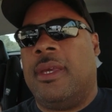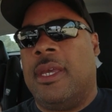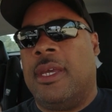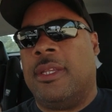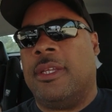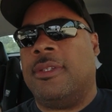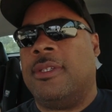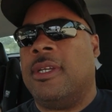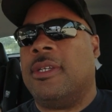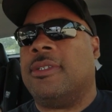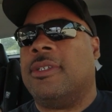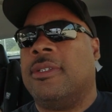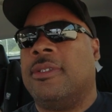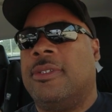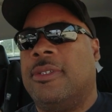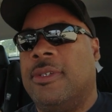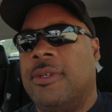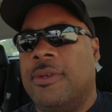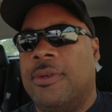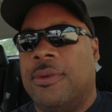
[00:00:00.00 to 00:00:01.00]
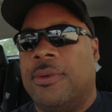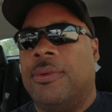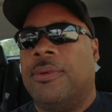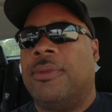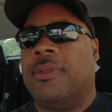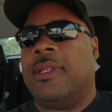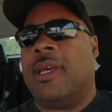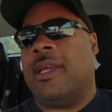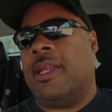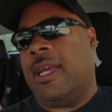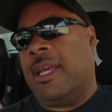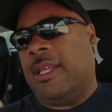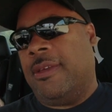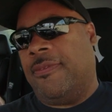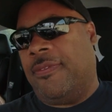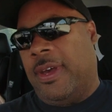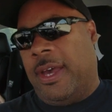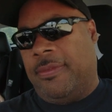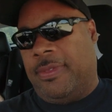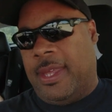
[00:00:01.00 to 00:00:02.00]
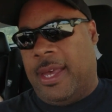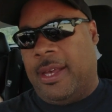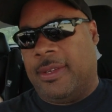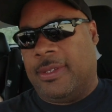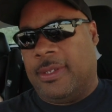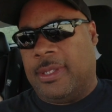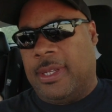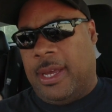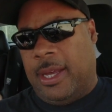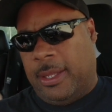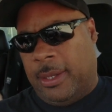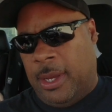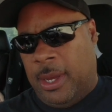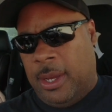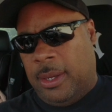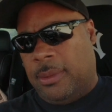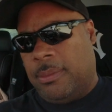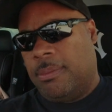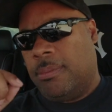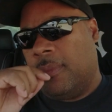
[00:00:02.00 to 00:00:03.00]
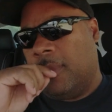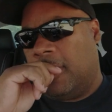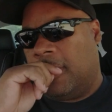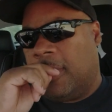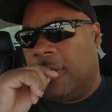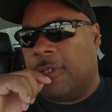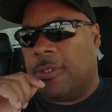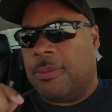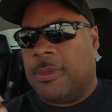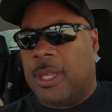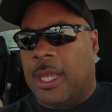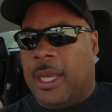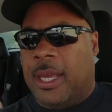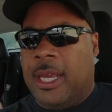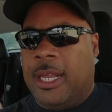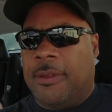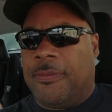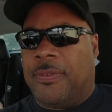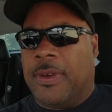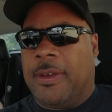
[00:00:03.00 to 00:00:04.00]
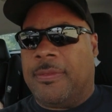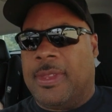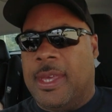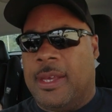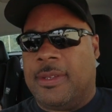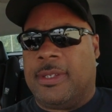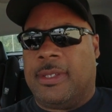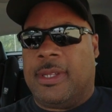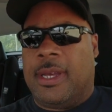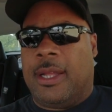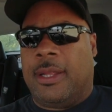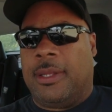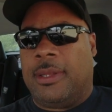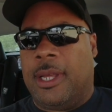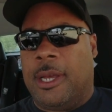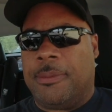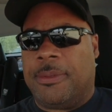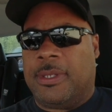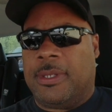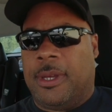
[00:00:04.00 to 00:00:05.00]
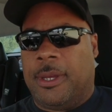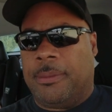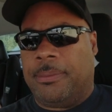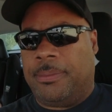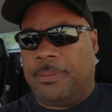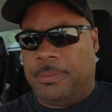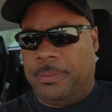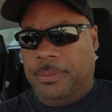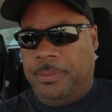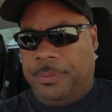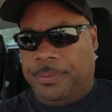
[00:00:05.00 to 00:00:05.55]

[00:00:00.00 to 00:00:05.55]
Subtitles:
in addition to that $85,000, excuse me, that $85,000 lump sum.